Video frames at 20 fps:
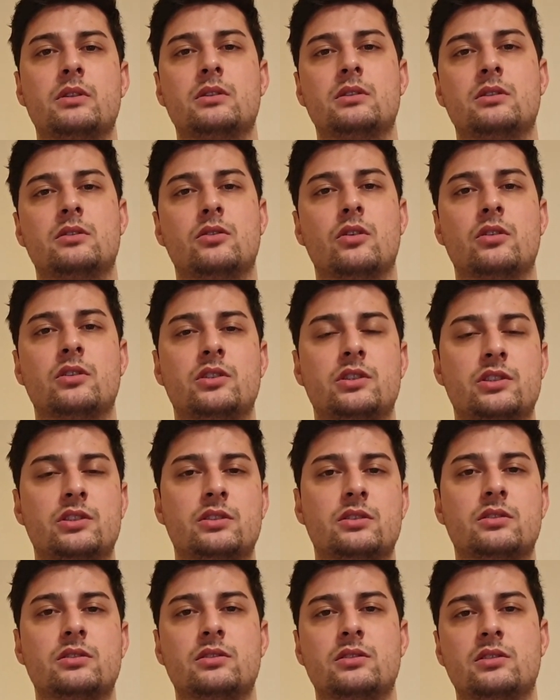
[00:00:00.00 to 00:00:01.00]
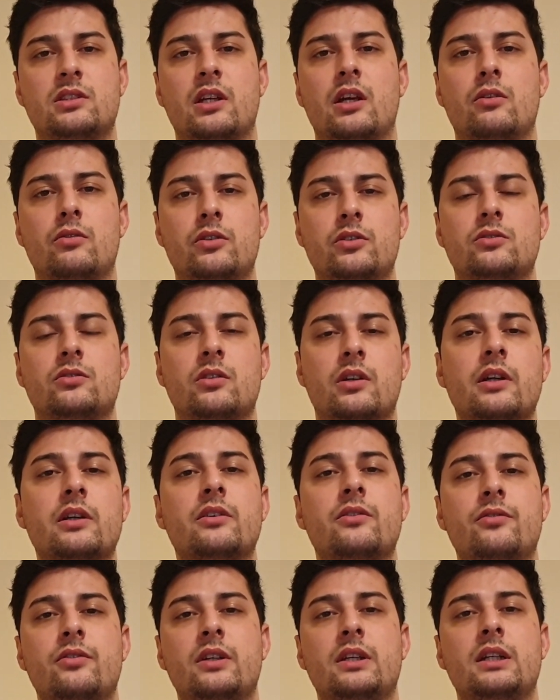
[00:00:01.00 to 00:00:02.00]
not just steroids or
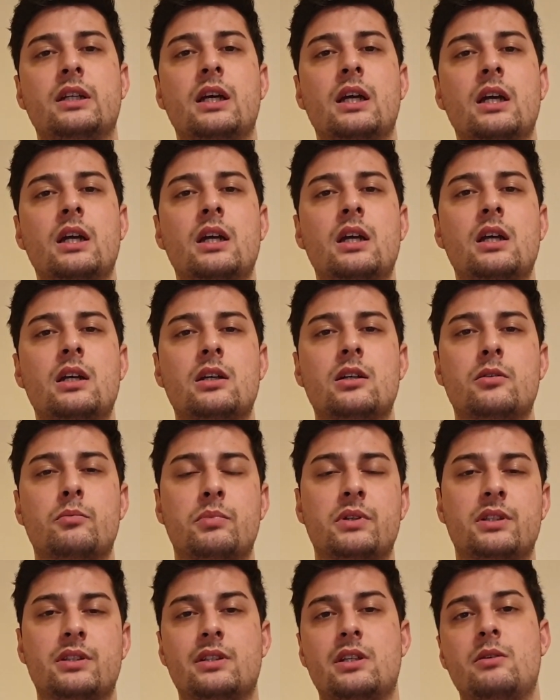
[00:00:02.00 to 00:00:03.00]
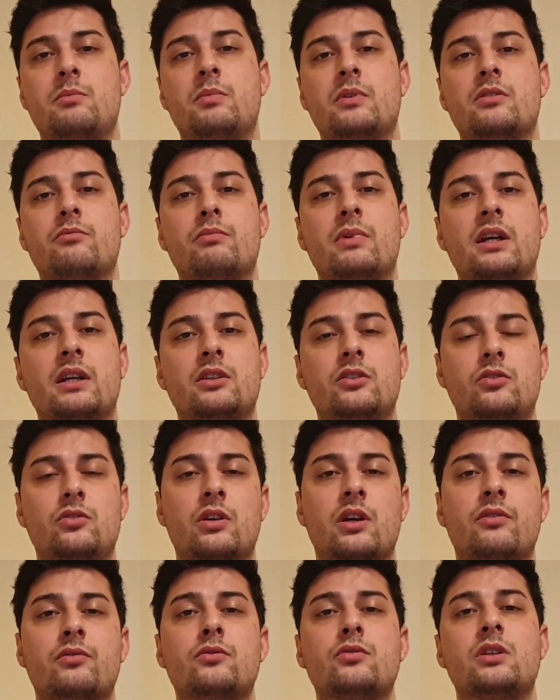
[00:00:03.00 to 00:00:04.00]
anything, but keep in mind you
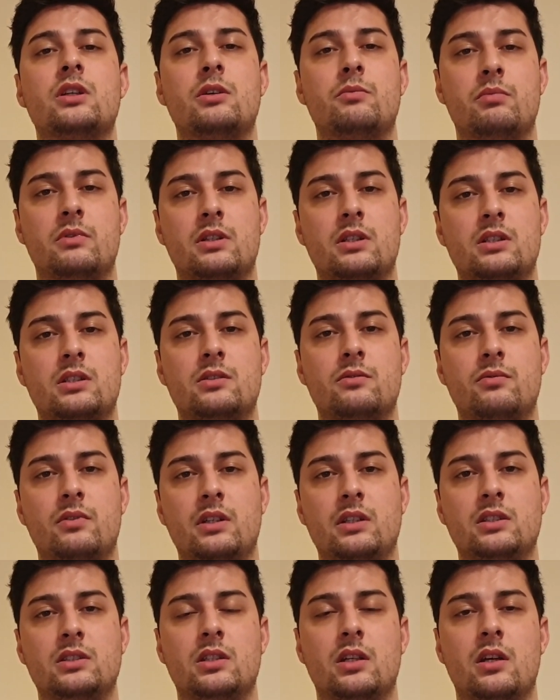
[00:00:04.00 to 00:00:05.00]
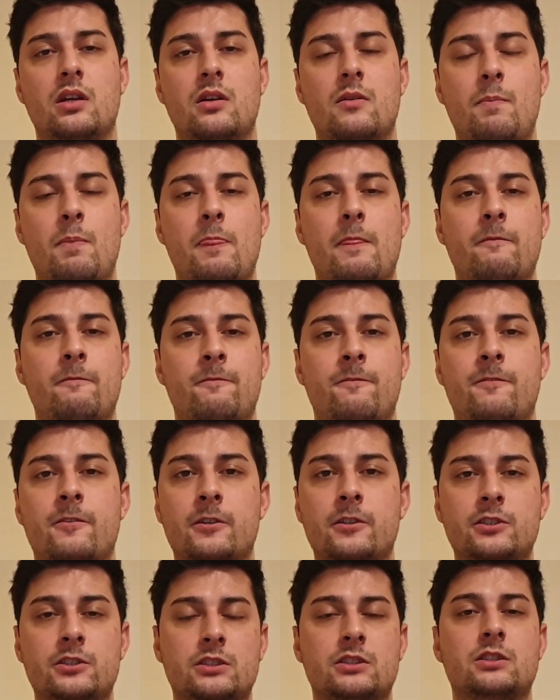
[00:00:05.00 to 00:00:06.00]
have to keep these things
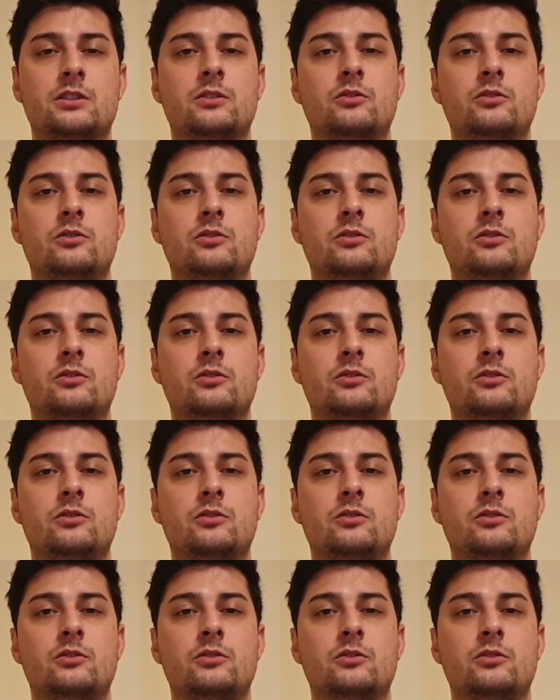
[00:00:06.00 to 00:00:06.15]
first.